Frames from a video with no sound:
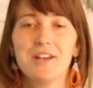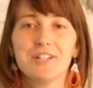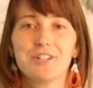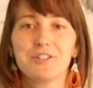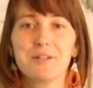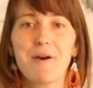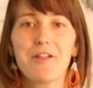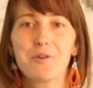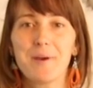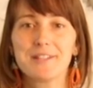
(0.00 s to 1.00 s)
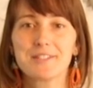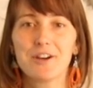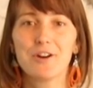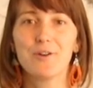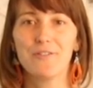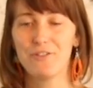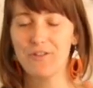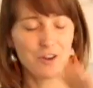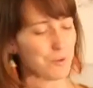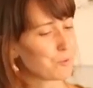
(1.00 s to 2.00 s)
So some other ways though, if you've
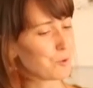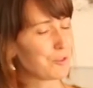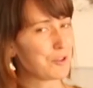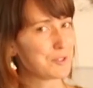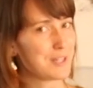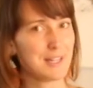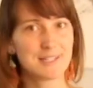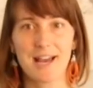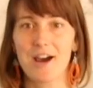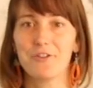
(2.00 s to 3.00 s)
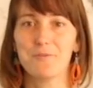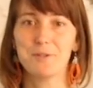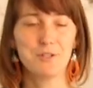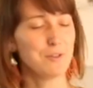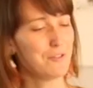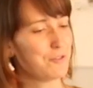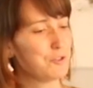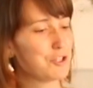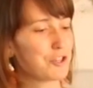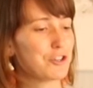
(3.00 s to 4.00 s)
already ruled those things out, you've been doing the
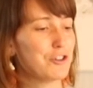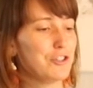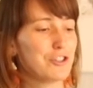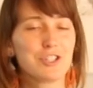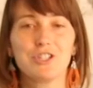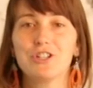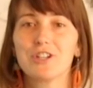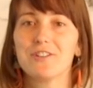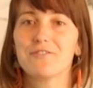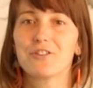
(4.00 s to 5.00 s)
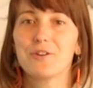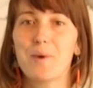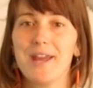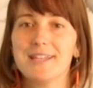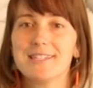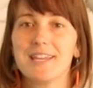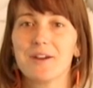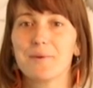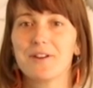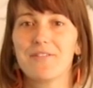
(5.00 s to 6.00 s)
food journal and you're still looking for a way to
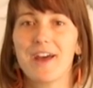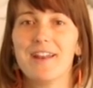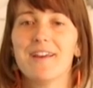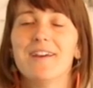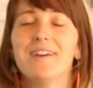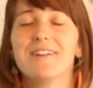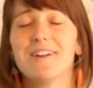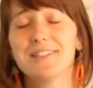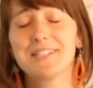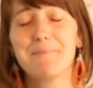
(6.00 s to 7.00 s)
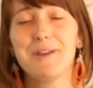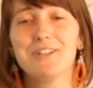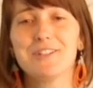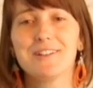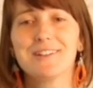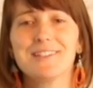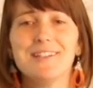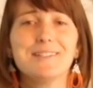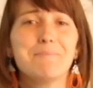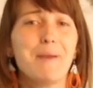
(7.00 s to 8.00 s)
get rid of that constipation because it
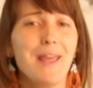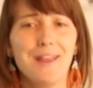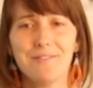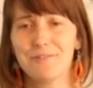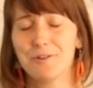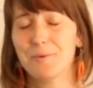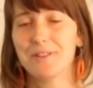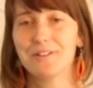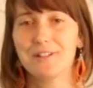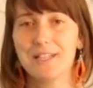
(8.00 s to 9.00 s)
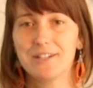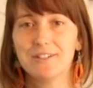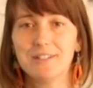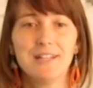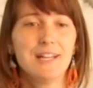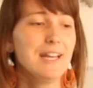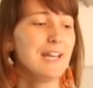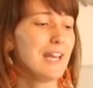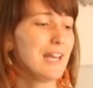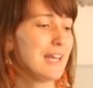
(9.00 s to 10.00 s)
is painful when they're little,
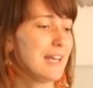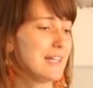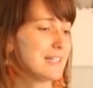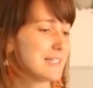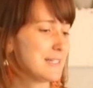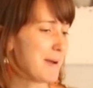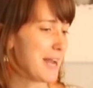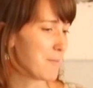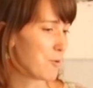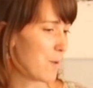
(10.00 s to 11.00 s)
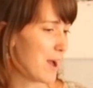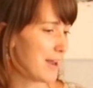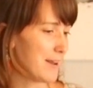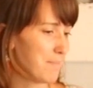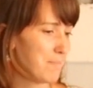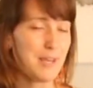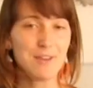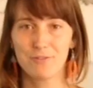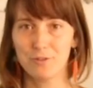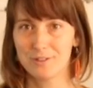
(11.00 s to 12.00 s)
is my number one, pea
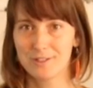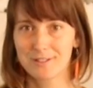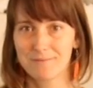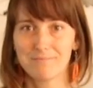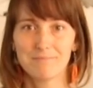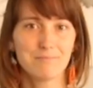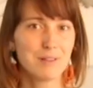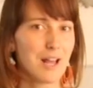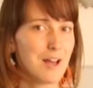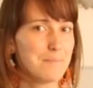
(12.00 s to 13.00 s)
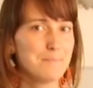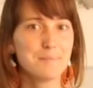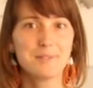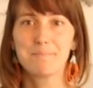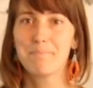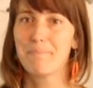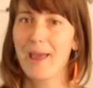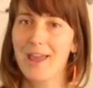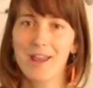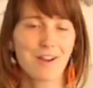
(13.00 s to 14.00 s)
foods. Plums,
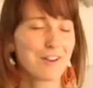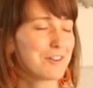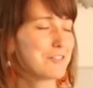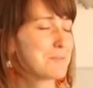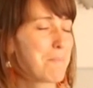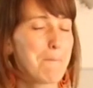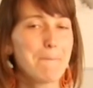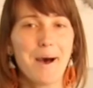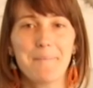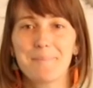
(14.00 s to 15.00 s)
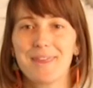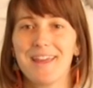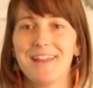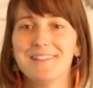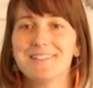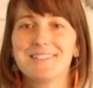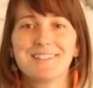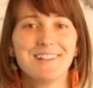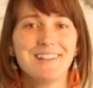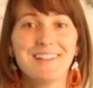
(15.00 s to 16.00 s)
pears, pumpkins,
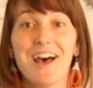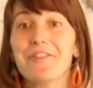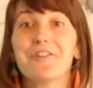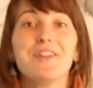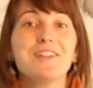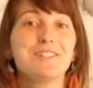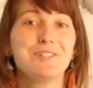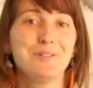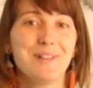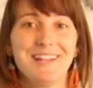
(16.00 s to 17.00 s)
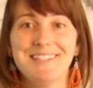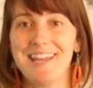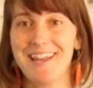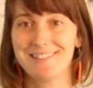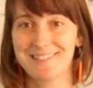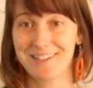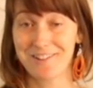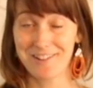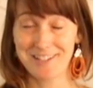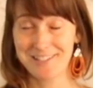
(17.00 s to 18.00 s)
other things too like dates that
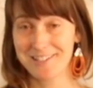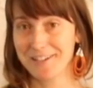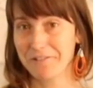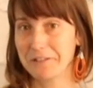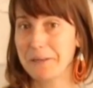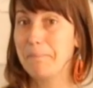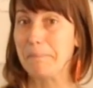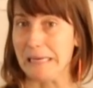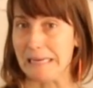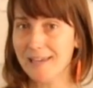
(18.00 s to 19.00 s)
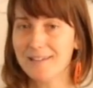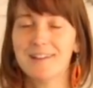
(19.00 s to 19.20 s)
aren't necessarily pee.